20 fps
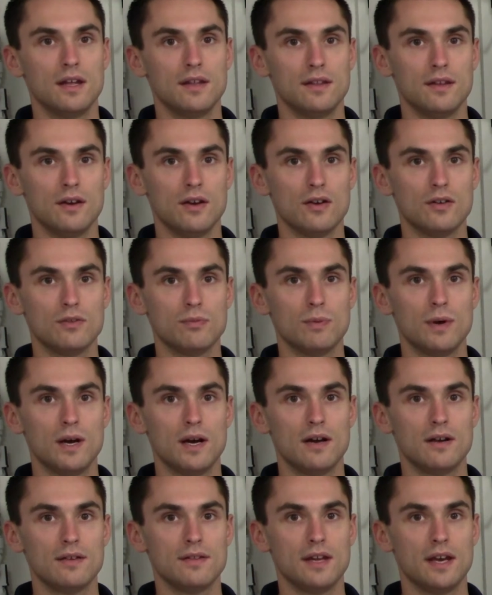The earth
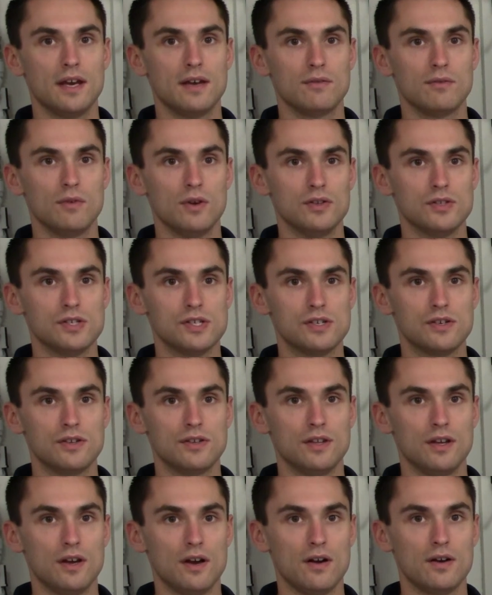wire then runs to
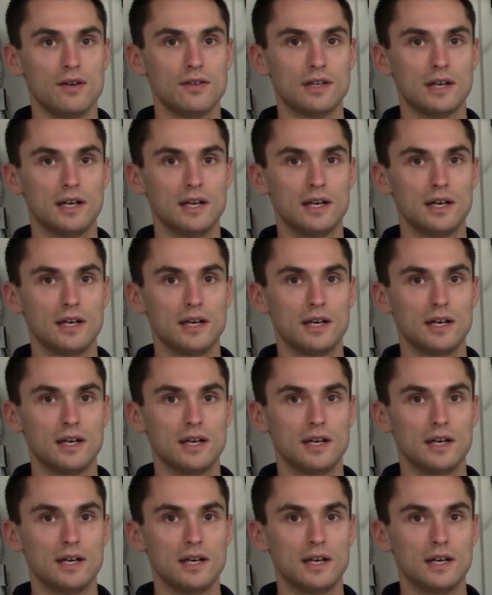the earth